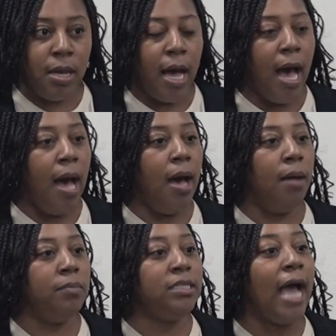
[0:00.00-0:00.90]

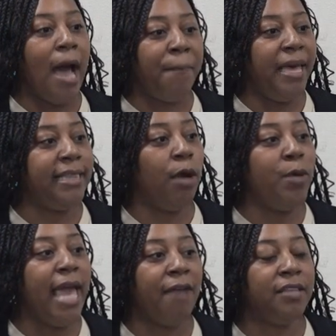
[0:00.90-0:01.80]
topic that
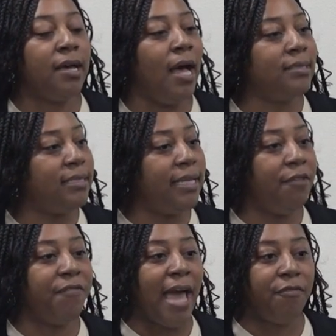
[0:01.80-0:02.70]
we have to constantly
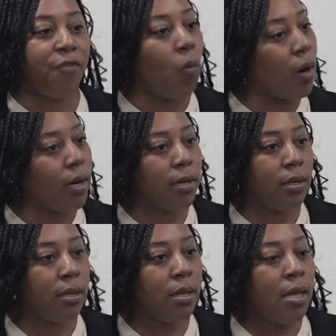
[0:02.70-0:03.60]
fight for.
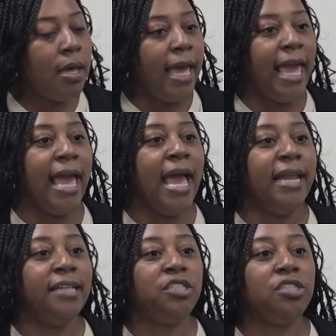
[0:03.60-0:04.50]

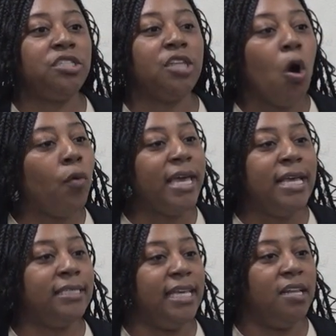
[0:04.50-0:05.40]
And it's so
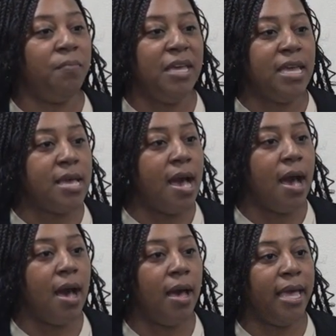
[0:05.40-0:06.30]
easy to be
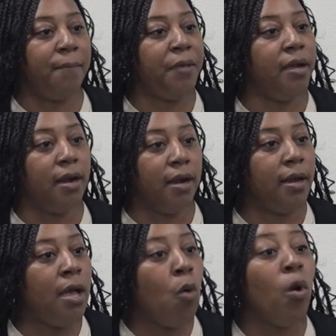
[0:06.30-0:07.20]

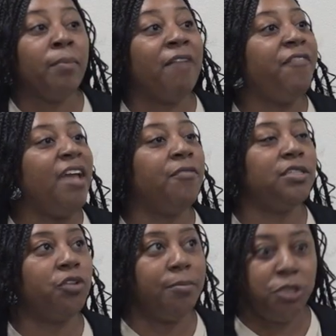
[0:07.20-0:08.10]
impure. One of my
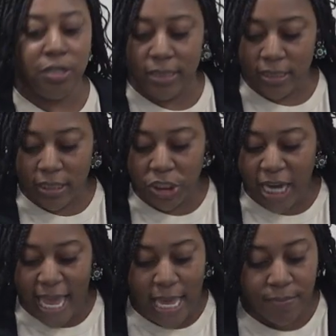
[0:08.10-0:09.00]
favorite scriptures is in
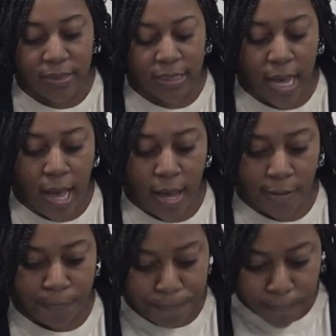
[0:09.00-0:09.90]
James.
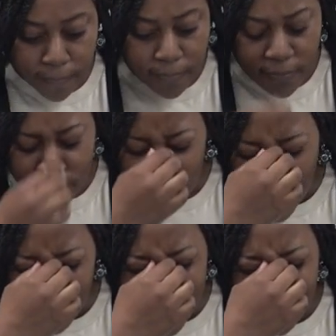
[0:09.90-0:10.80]

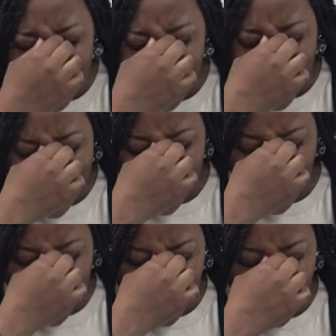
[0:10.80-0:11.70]
I believe
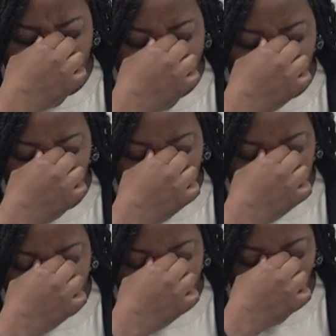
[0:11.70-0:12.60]
it's James
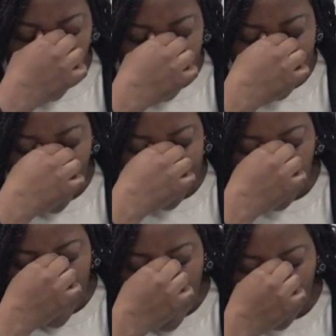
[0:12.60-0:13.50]
chapter 4, and it talks
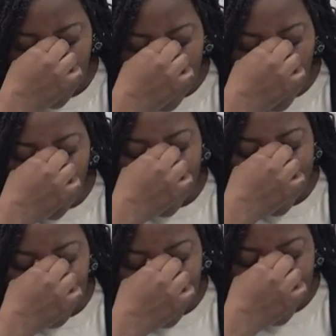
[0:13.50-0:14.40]
about
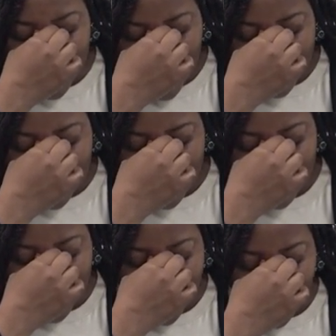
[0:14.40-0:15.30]
religion that is
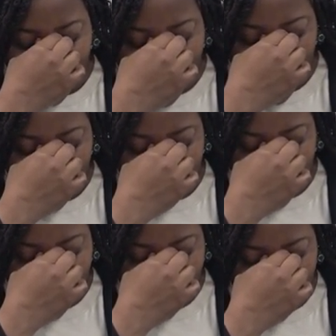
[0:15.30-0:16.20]
considered
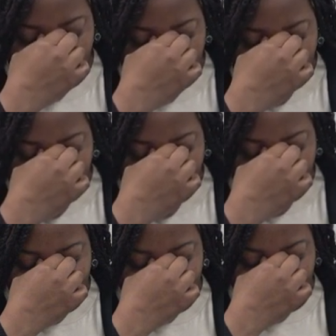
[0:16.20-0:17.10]
pure
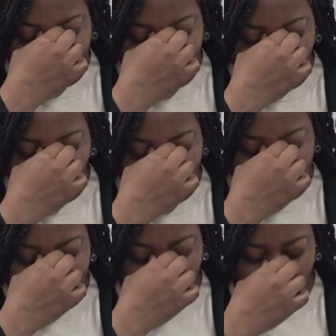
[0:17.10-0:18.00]
is to keep
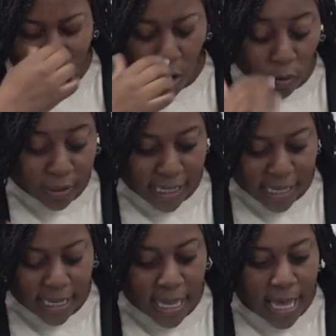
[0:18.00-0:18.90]
oneself
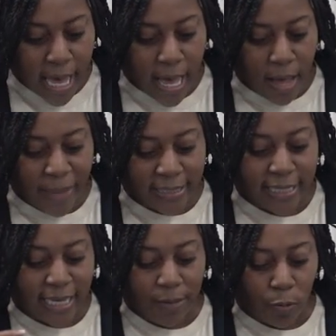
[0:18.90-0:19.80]
holy and to
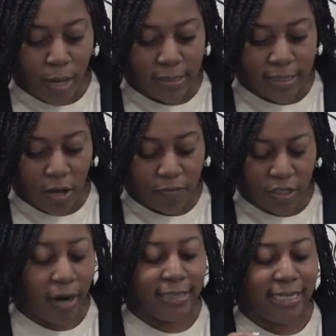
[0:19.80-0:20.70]
keep oneself
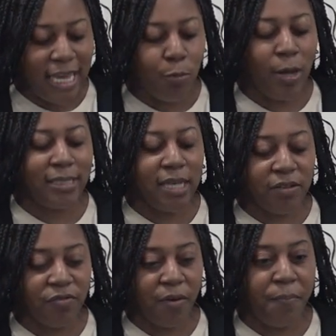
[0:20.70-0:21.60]

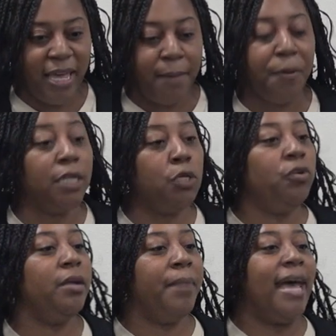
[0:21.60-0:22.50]
from being
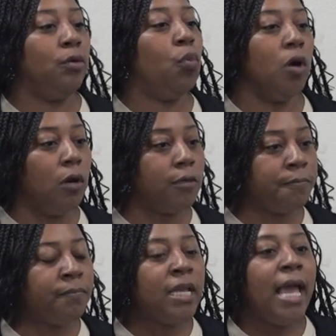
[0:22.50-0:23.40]
polluted by the world.
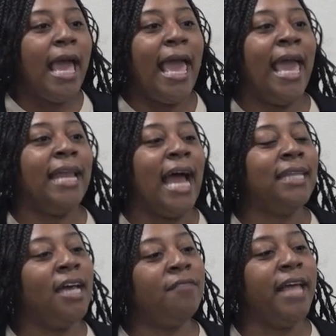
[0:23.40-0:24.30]
Yeah. And I
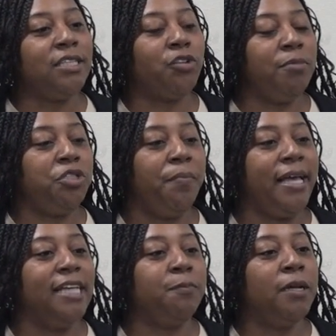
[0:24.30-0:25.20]
love that scripture
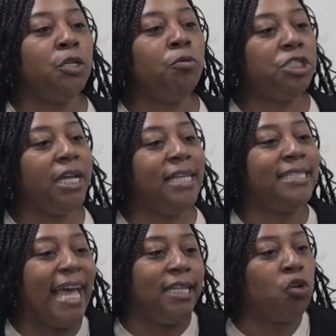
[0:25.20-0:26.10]
because pollution is
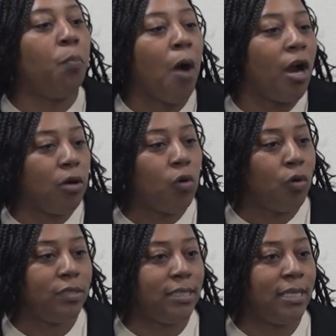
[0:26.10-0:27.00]
like little
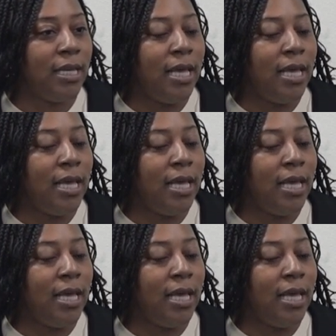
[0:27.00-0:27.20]
particles.